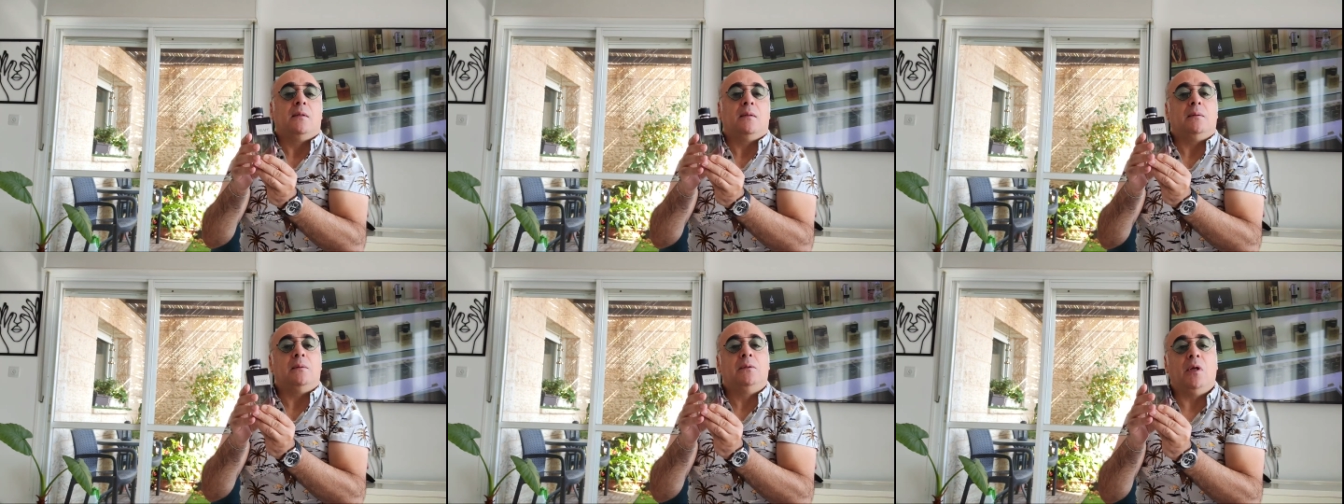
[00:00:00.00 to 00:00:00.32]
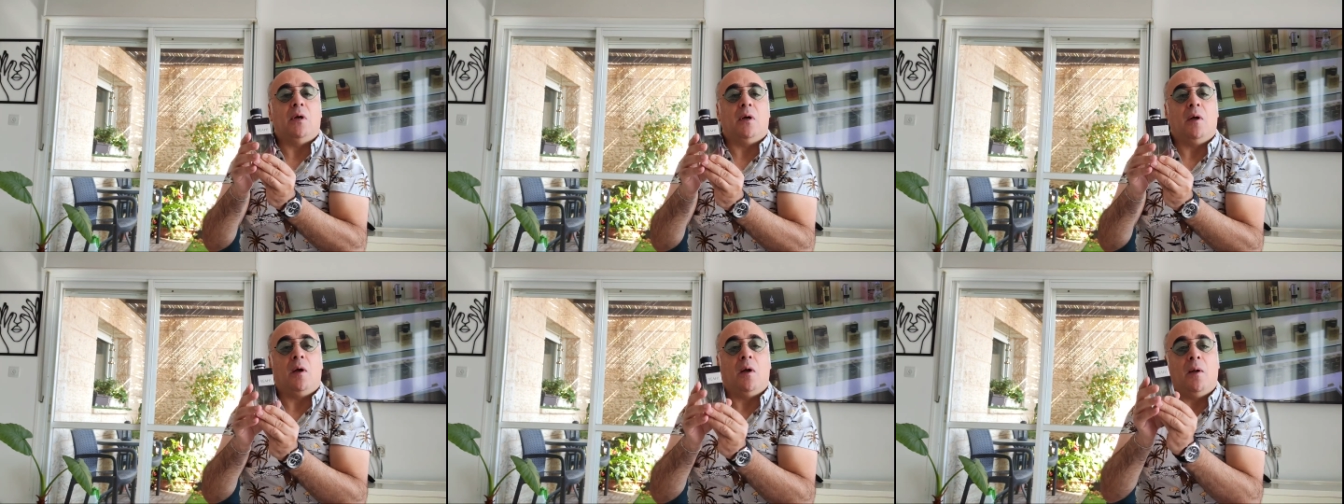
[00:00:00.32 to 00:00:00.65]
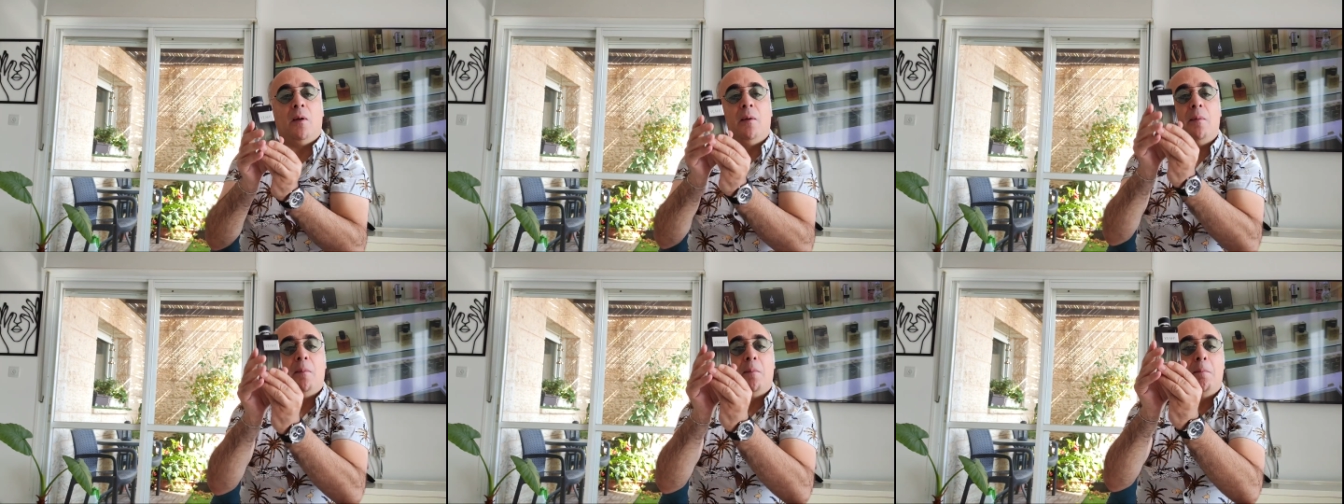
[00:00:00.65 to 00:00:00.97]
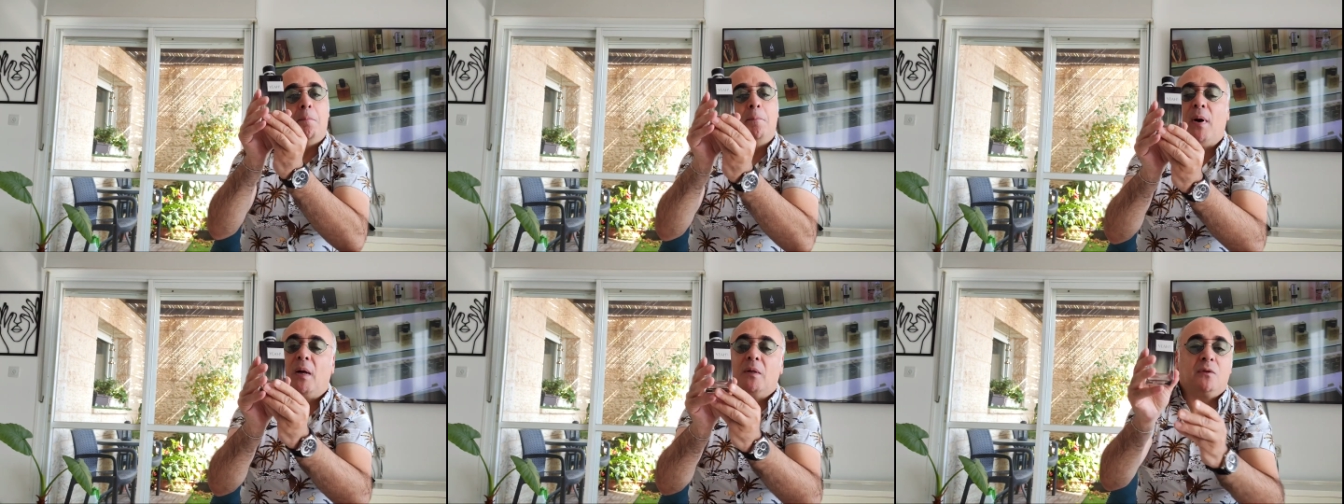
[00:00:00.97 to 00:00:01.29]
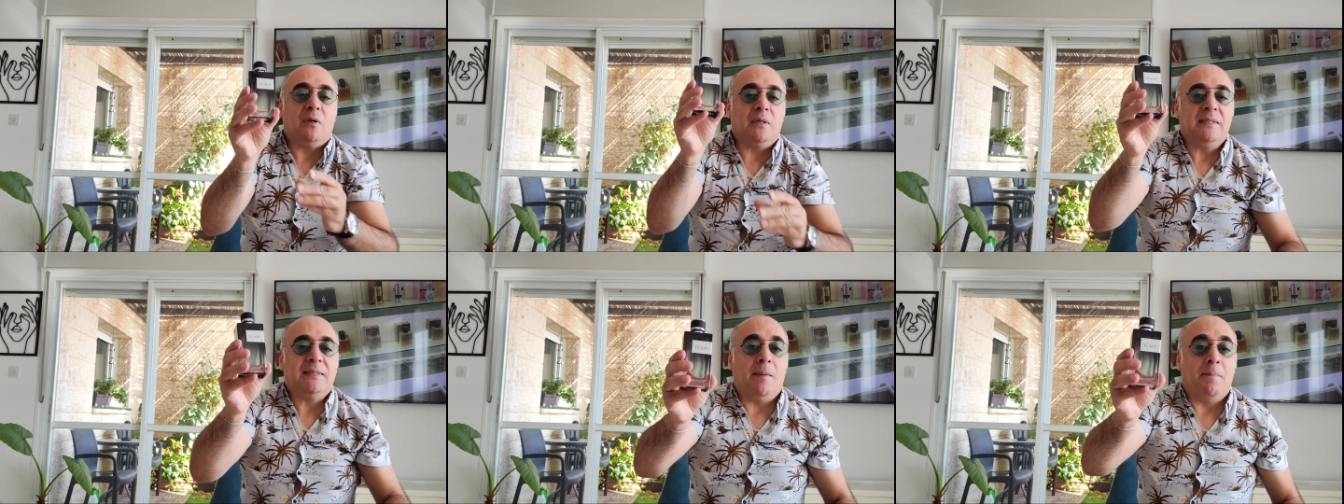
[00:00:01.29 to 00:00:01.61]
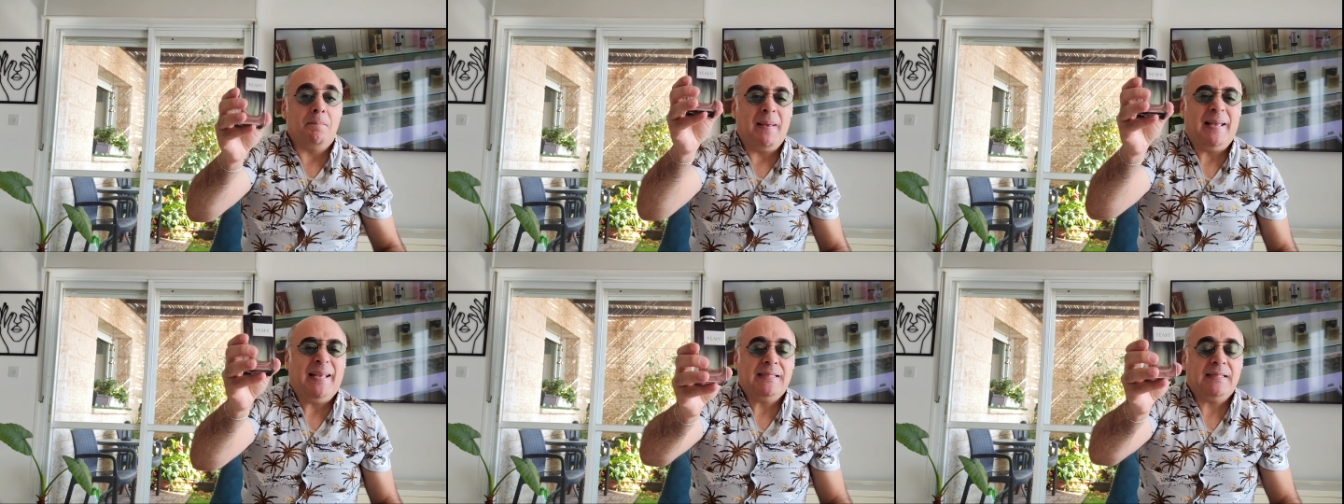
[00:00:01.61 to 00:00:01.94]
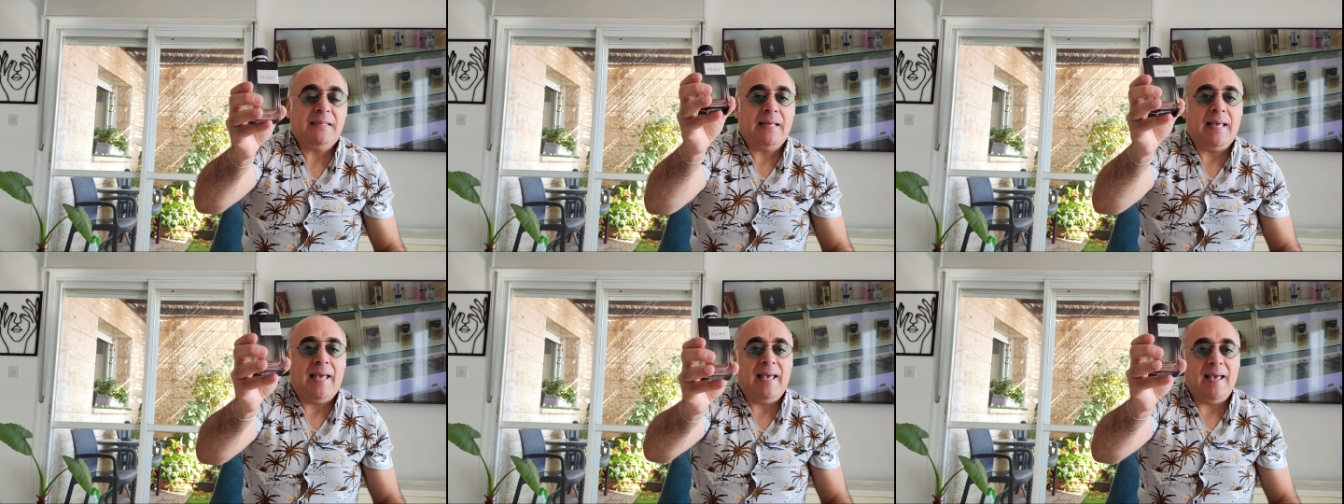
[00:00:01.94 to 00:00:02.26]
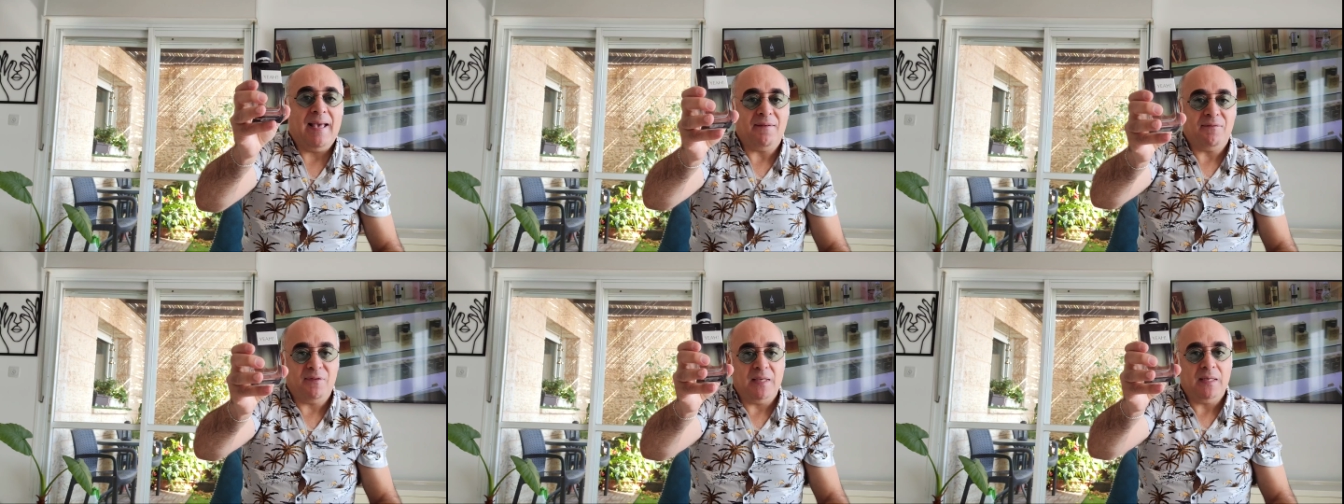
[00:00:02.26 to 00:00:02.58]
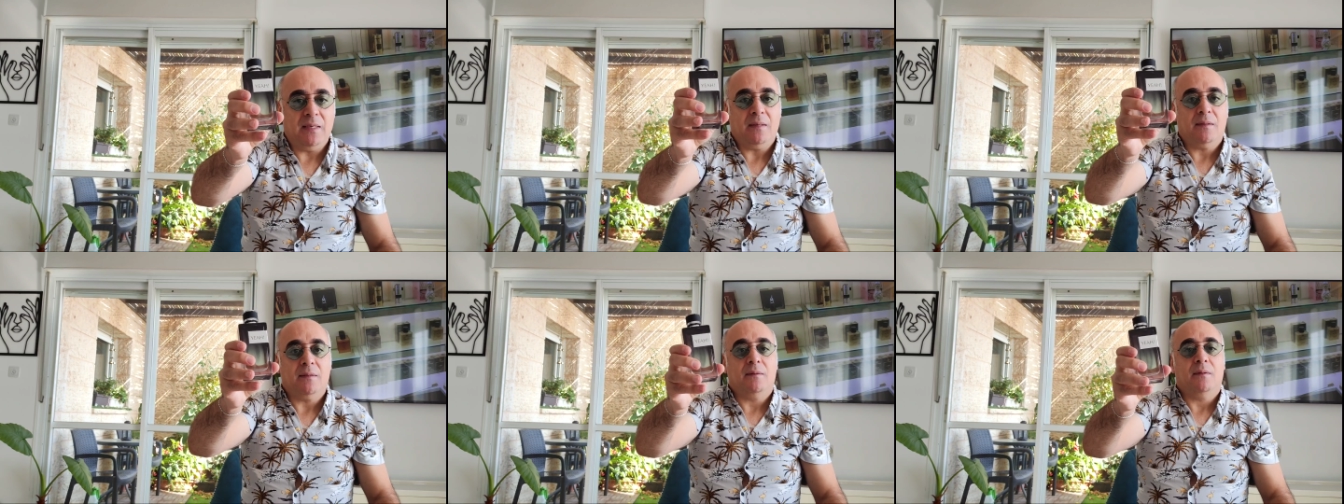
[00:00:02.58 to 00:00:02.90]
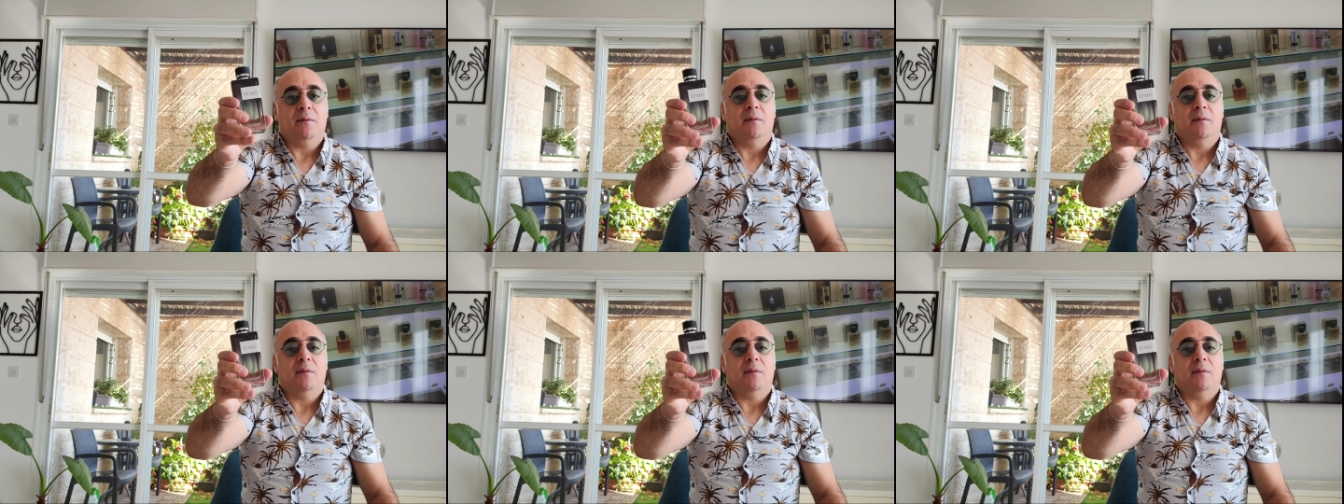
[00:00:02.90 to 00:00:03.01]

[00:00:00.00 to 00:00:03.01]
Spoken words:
The bottle is amazing, heavy.